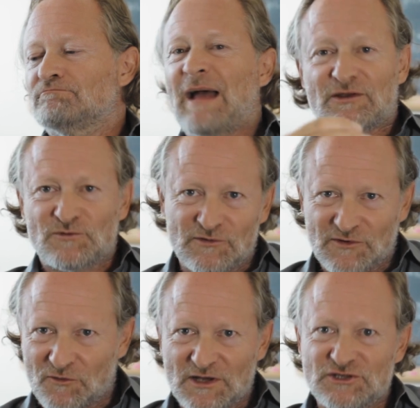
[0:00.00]

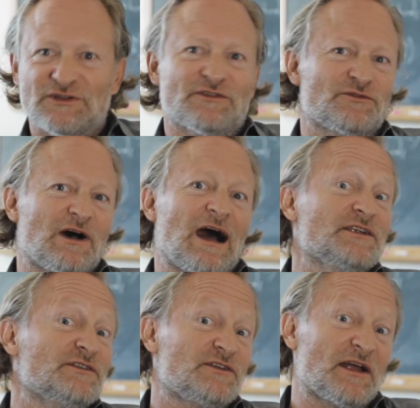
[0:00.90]
Maxwell's equations, or
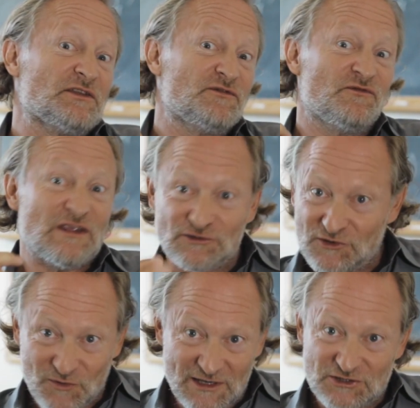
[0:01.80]
Einstein's
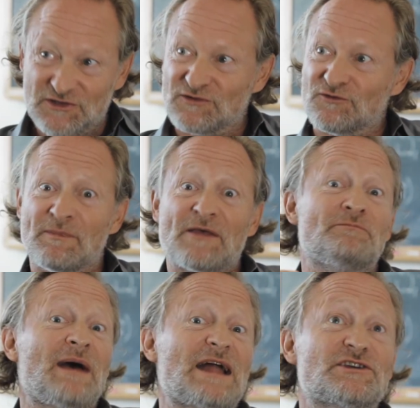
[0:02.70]
field equations, or
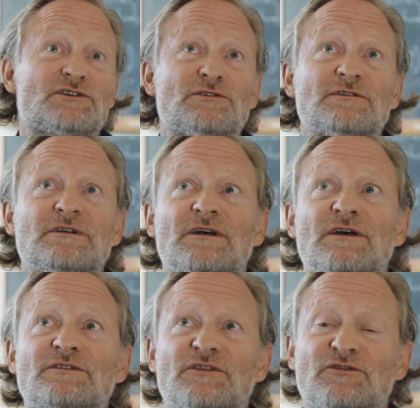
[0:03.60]
mathematical
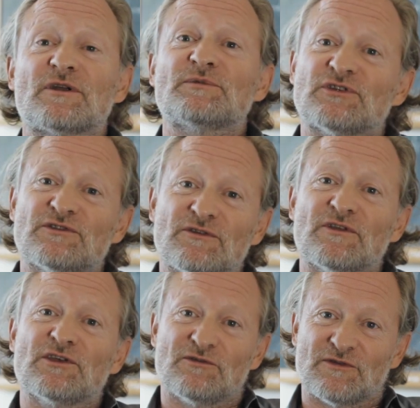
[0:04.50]
descriptions
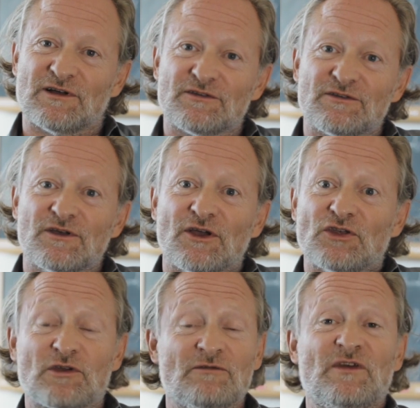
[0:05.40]
of the universe,
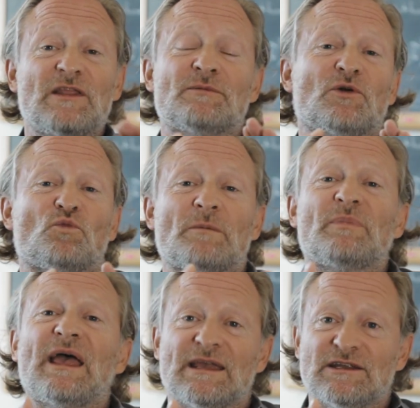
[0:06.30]
you can fit them on
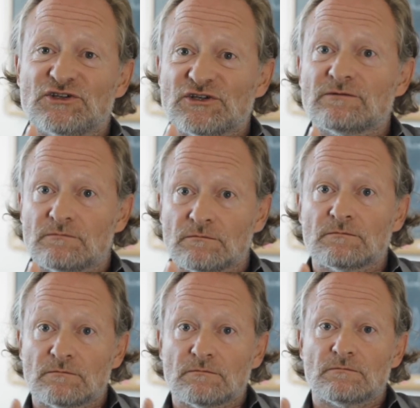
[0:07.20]
one page.
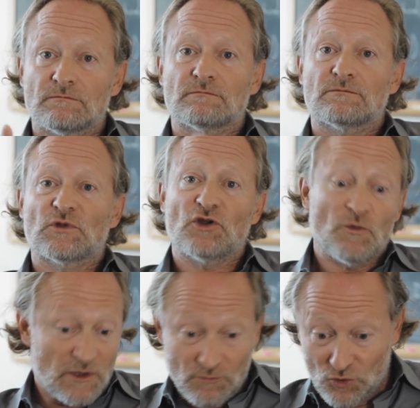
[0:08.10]
You
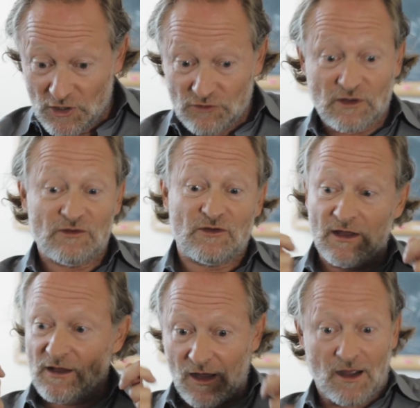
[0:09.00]
can open a book and you can
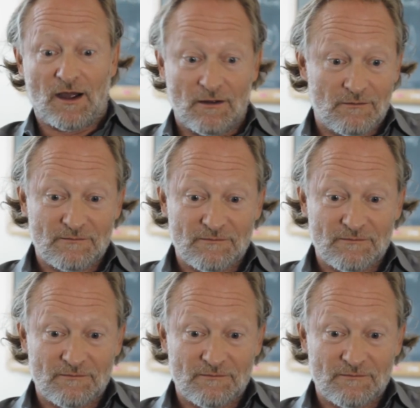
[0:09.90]
say, ah,